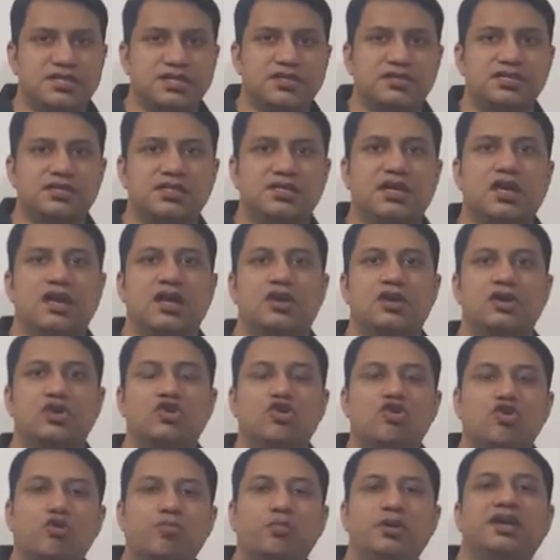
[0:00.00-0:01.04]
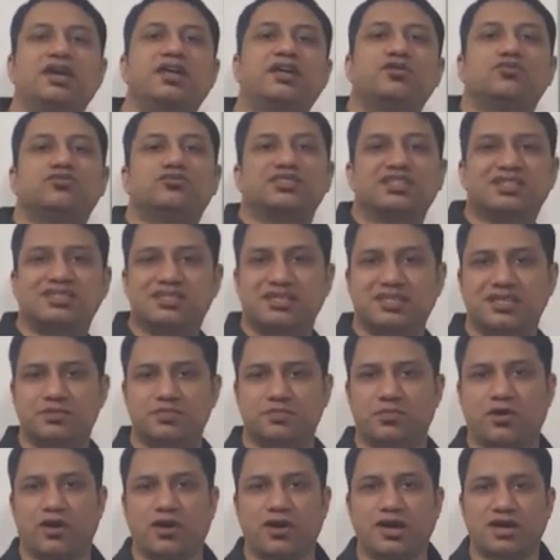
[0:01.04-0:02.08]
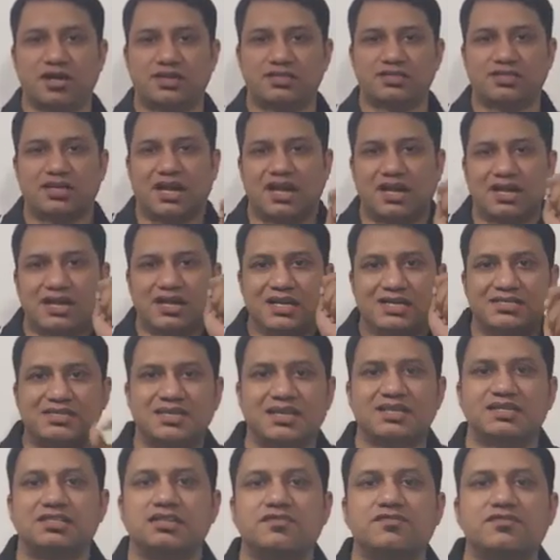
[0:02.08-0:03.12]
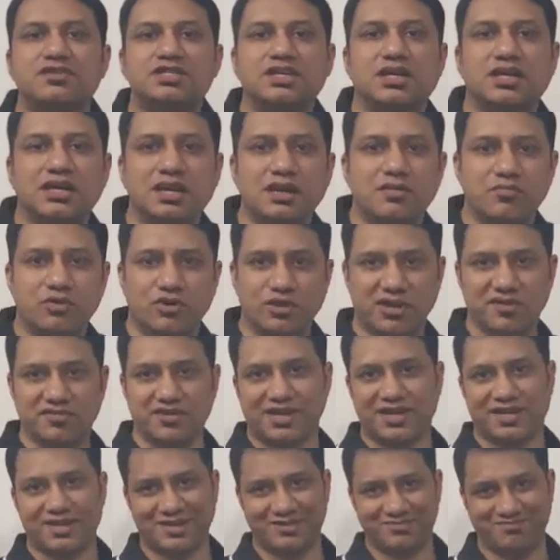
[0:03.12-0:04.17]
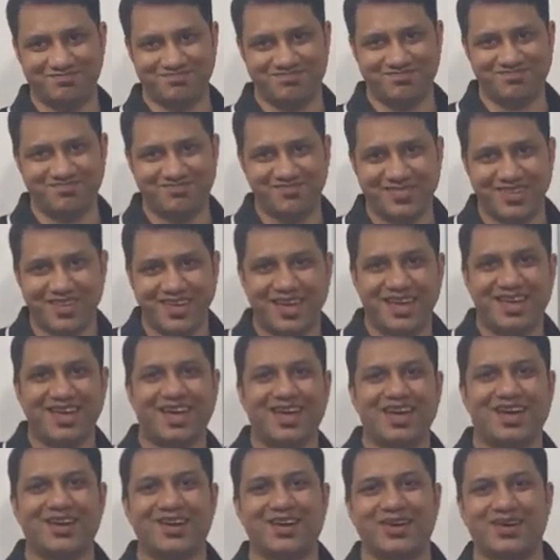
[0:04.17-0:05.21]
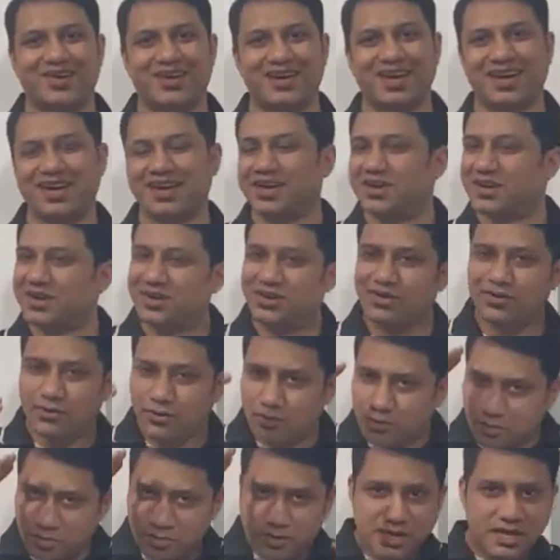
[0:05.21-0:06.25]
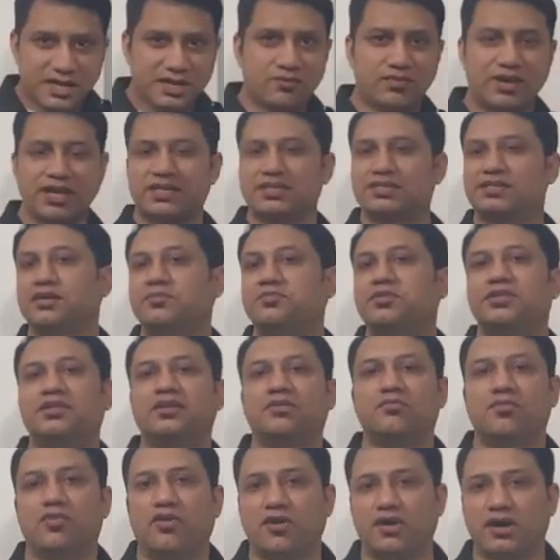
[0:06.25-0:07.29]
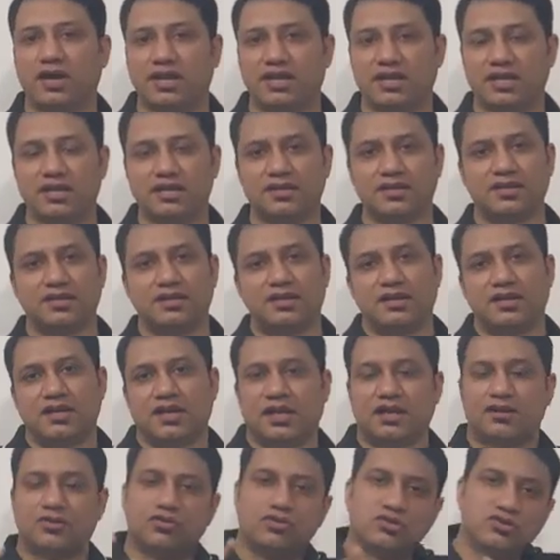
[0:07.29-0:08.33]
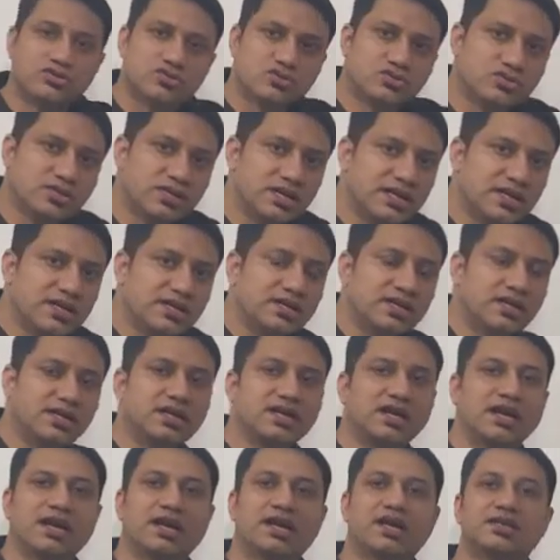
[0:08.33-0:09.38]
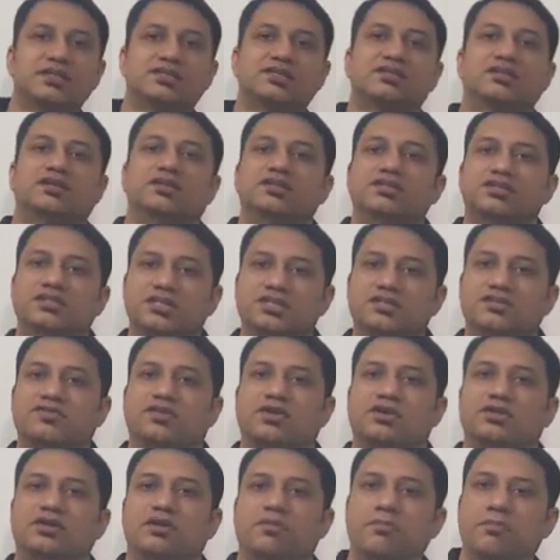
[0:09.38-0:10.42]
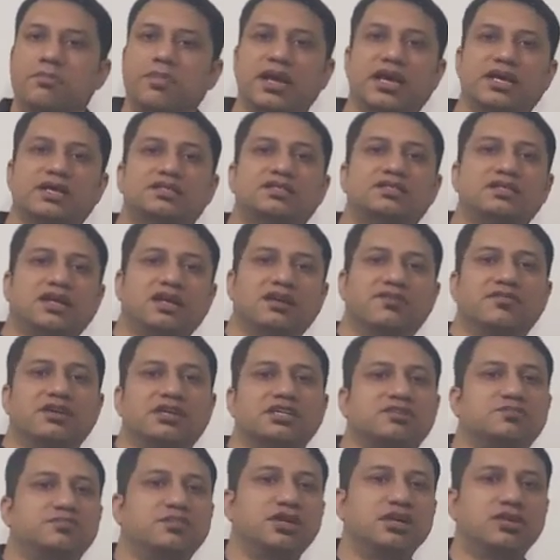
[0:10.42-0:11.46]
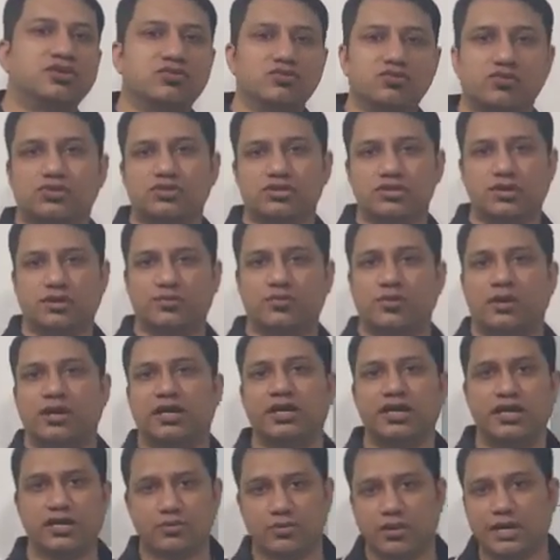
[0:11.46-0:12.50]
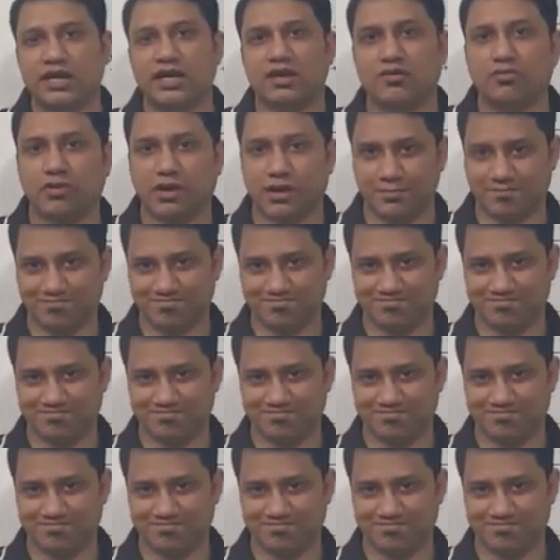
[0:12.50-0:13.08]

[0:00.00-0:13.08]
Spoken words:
is, nobody uses these products unless they are sufficiently motivated. Okay, nobody wakes up in the morning and goes to the internet and searches for the best investment tools of 2021.